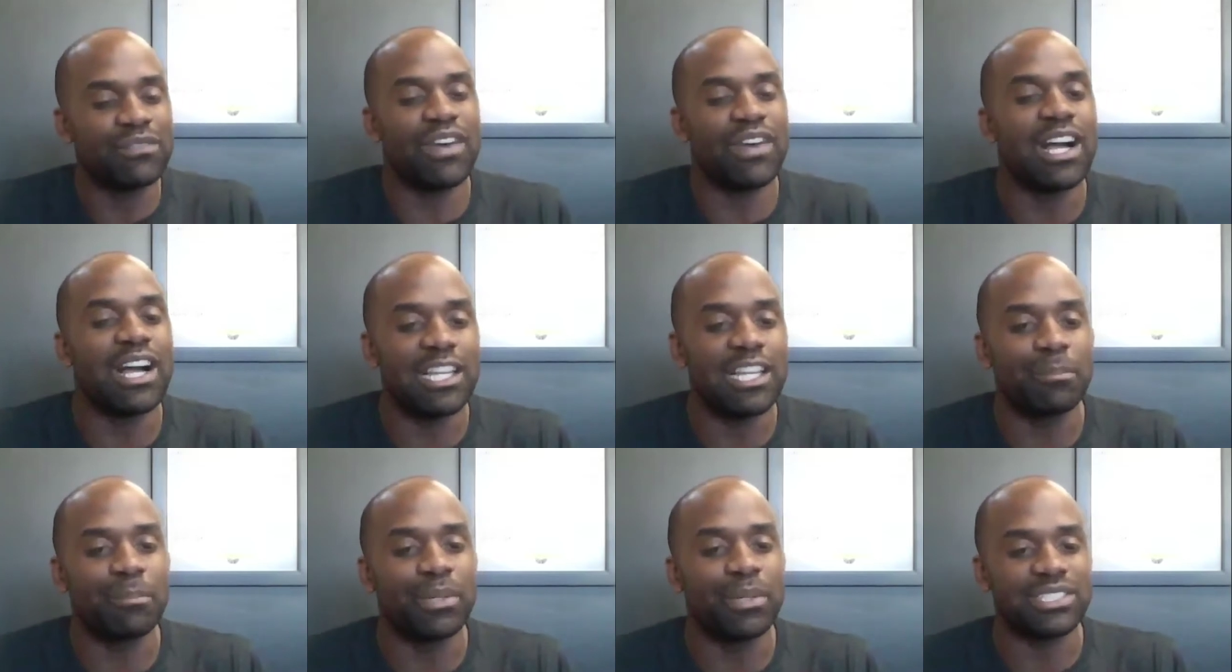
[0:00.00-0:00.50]

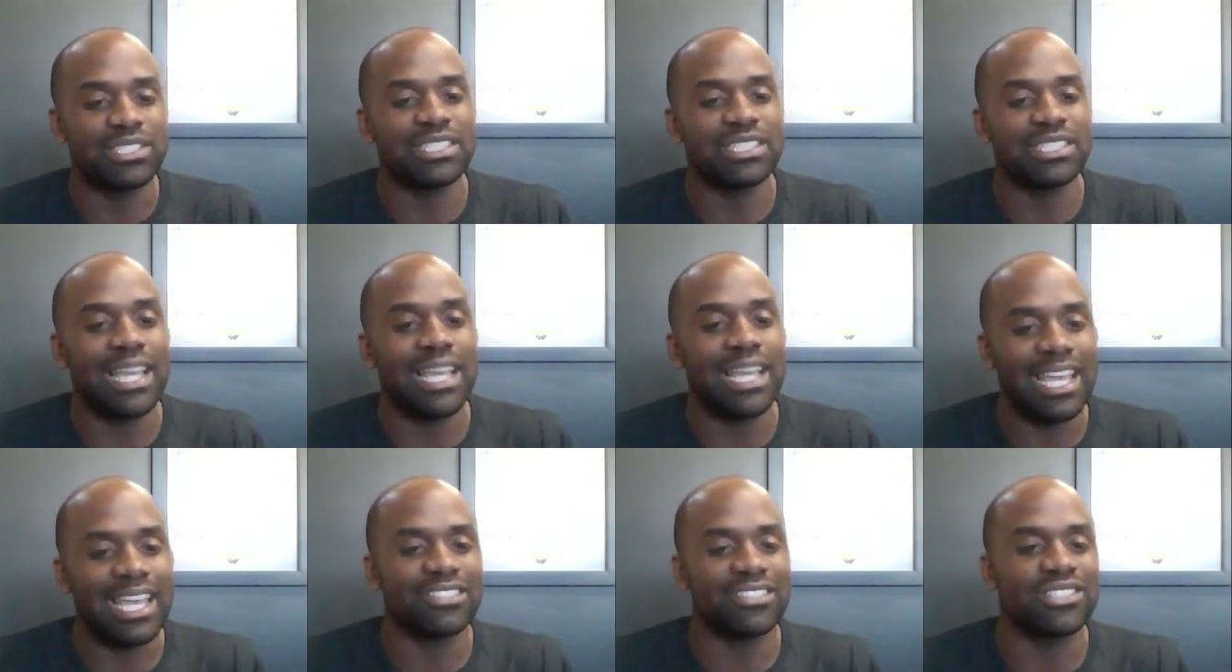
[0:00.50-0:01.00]
finally puts a
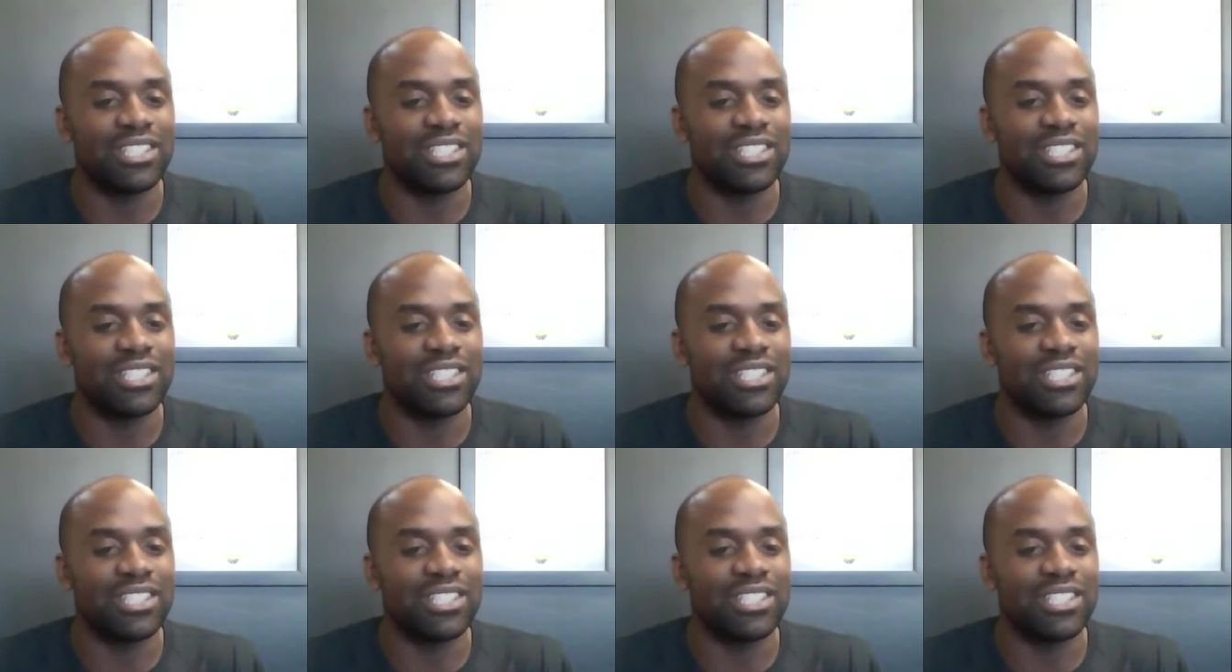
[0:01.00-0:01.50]

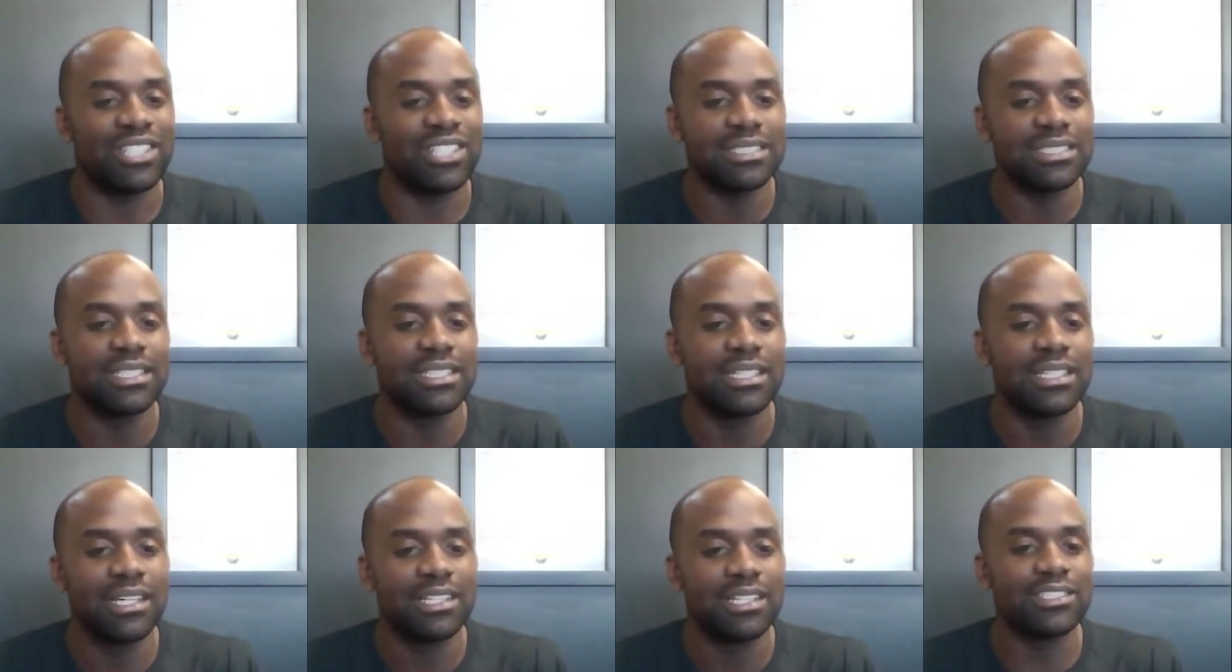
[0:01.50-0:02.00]
cancellation
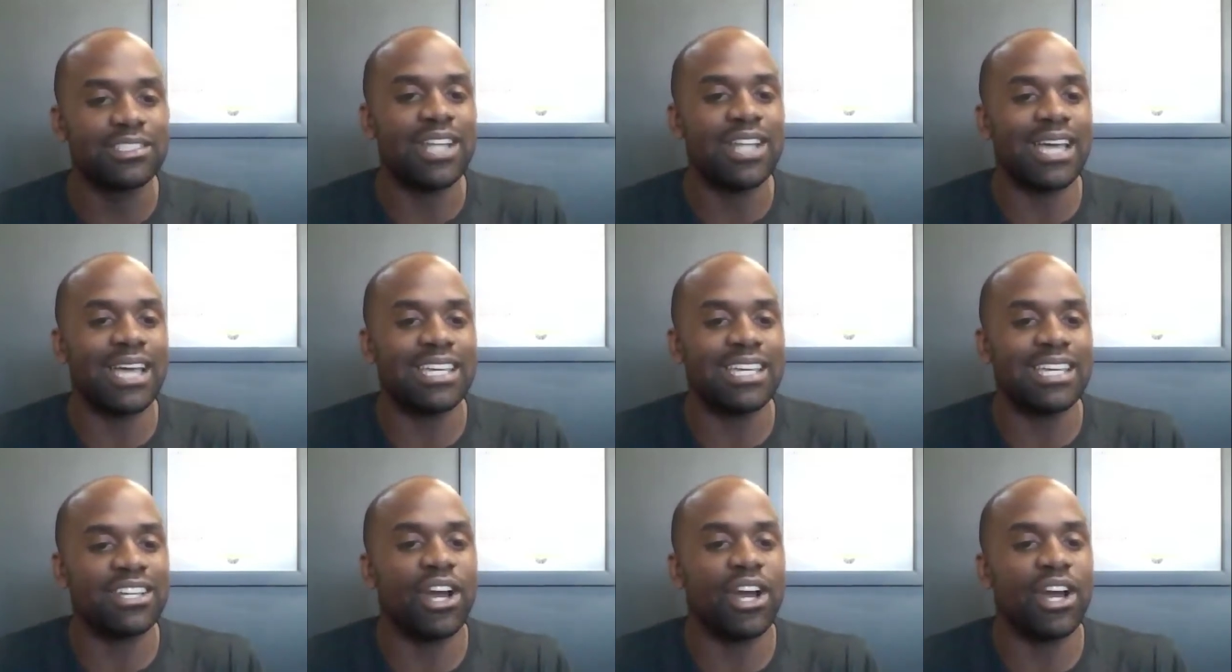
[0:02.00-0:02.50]
notice,
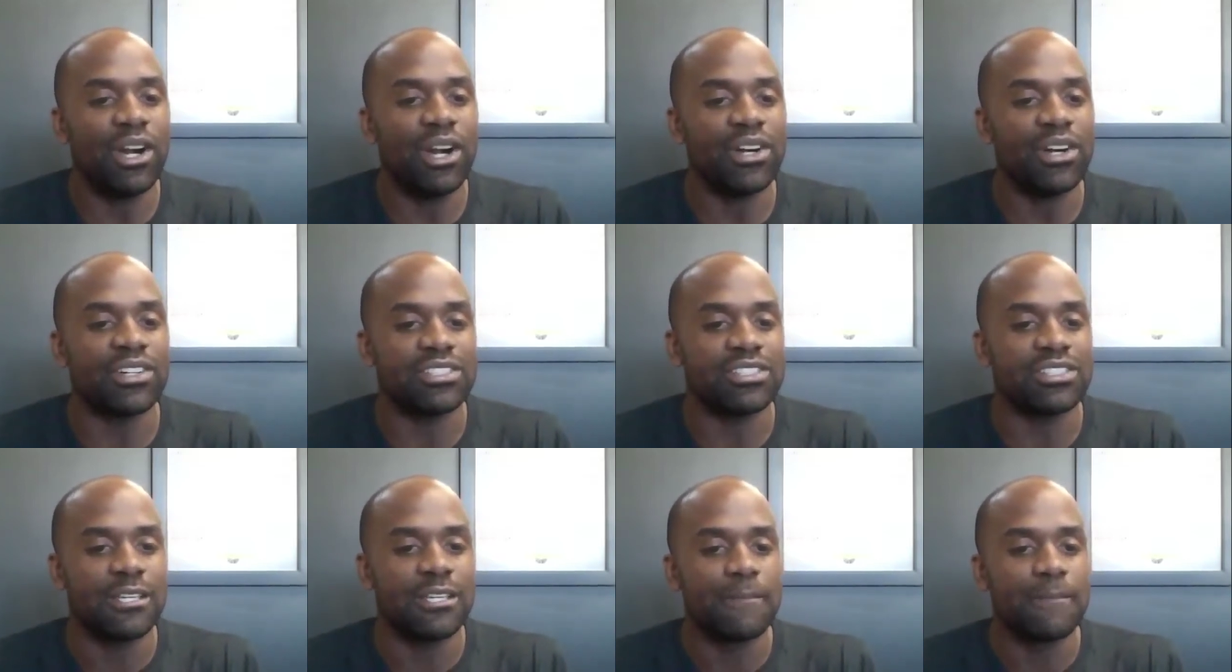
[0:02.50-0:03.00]
like it
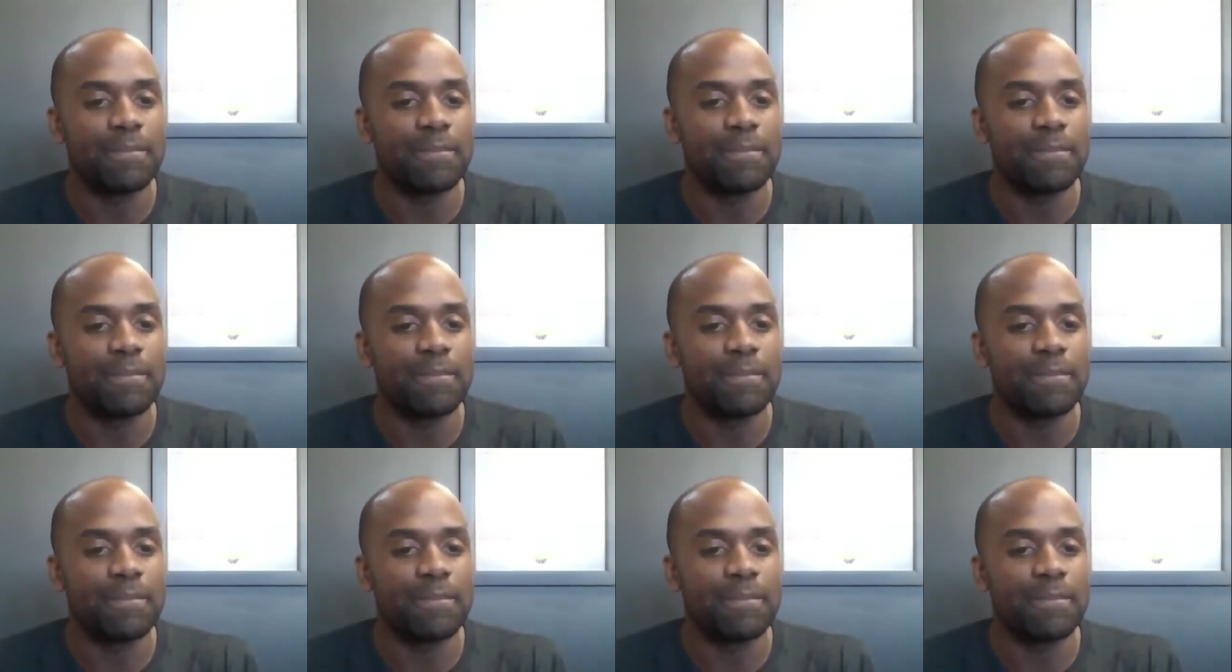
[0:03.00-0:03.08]
hurts.